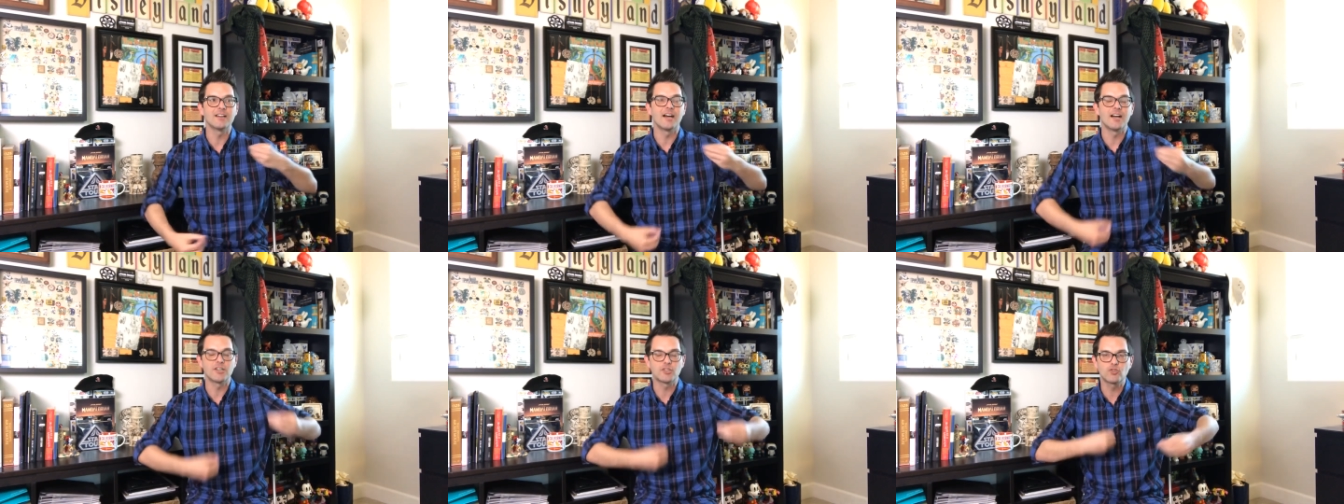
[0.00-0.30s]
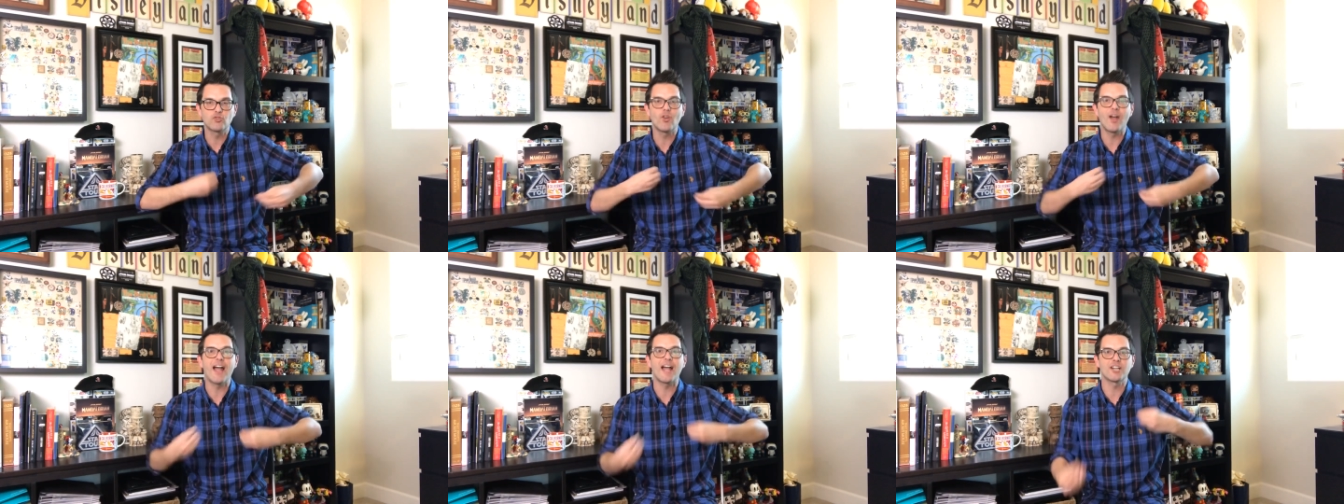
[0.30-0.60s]

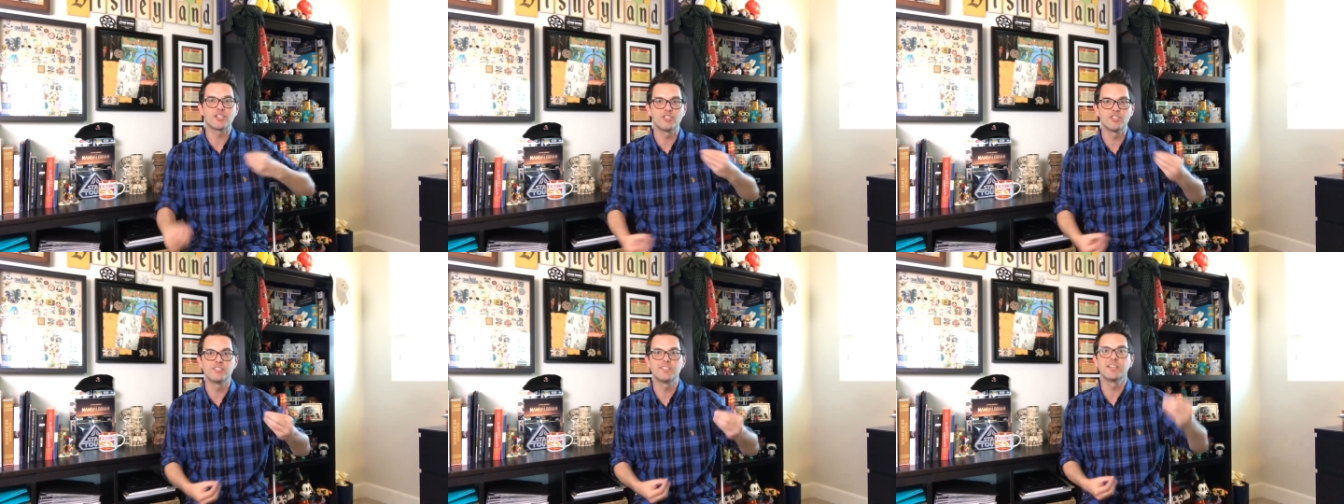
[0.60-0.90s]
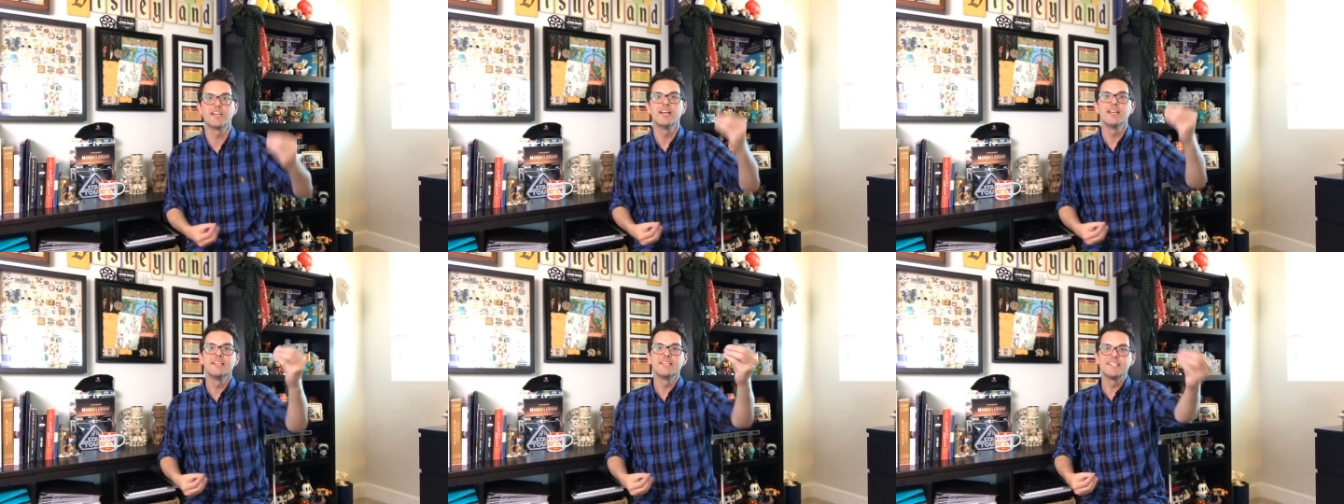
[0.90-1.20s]

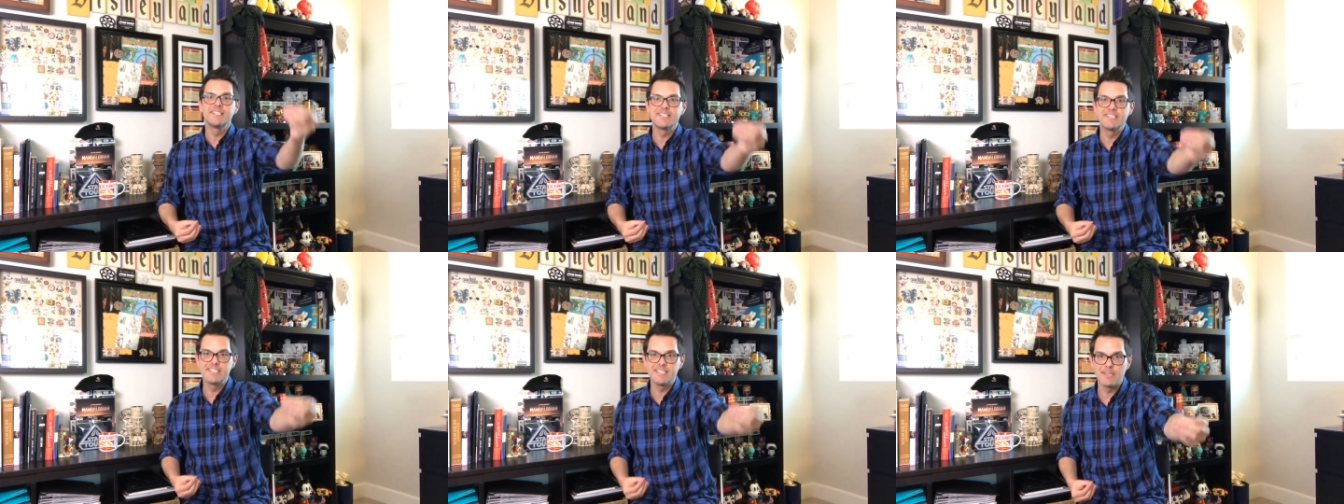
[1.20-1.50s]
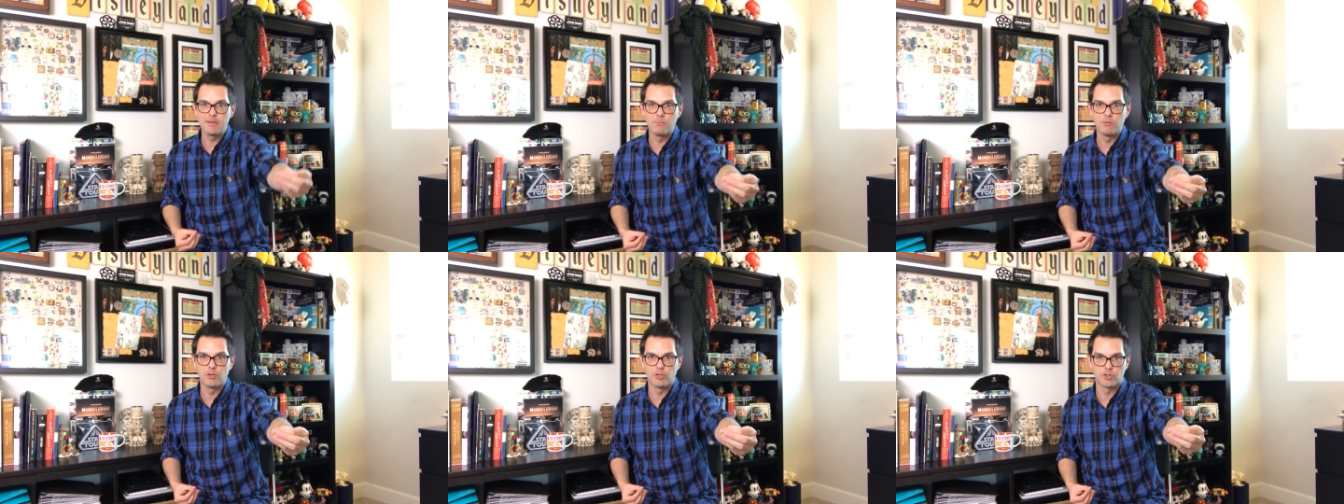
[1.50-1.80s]
attractions
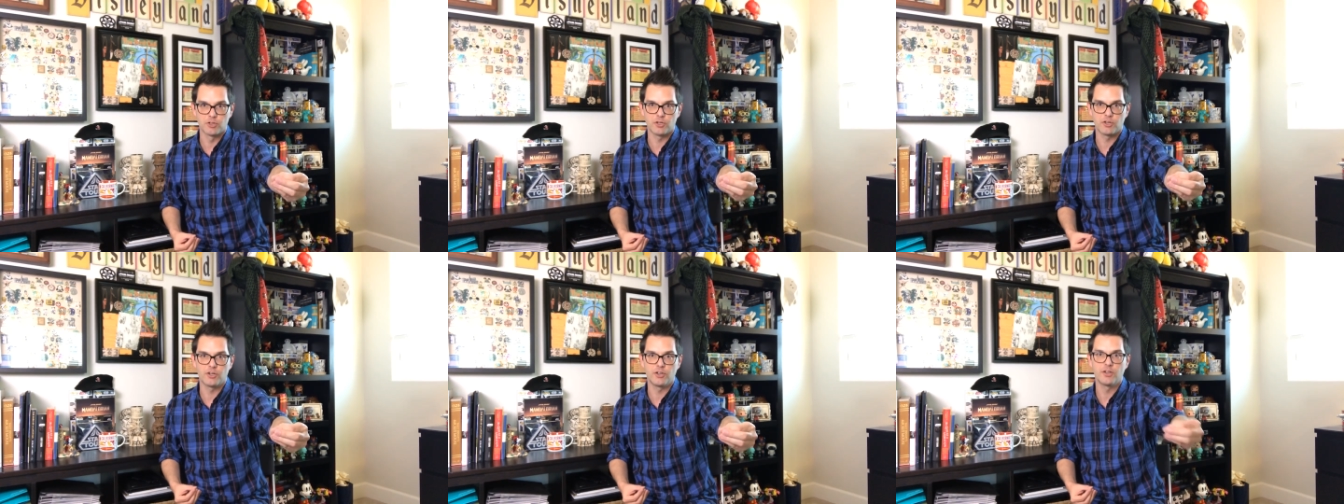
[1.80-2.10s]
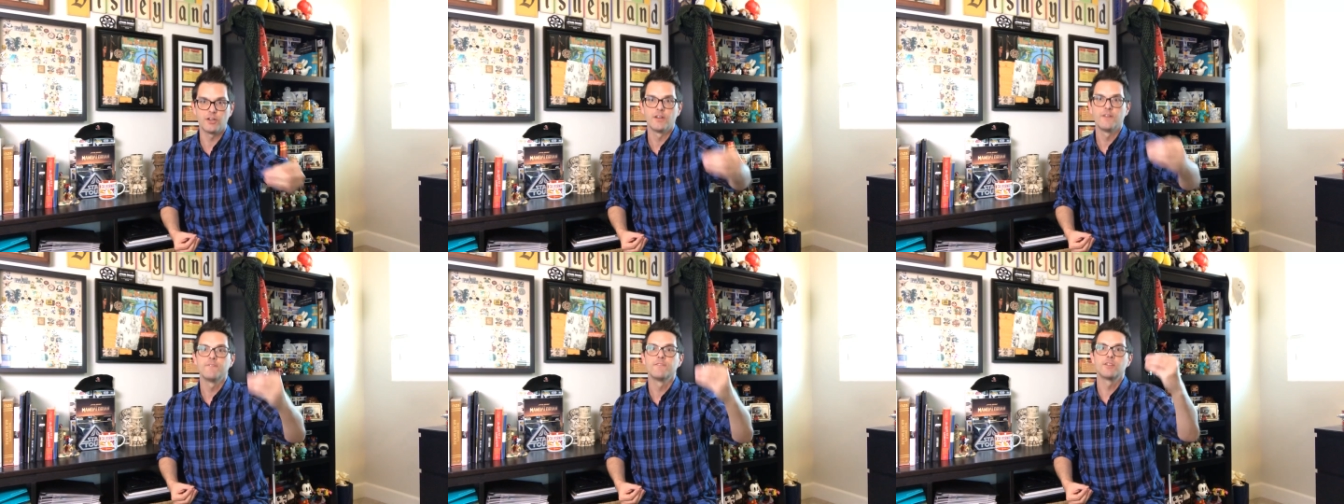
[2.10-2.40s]
similar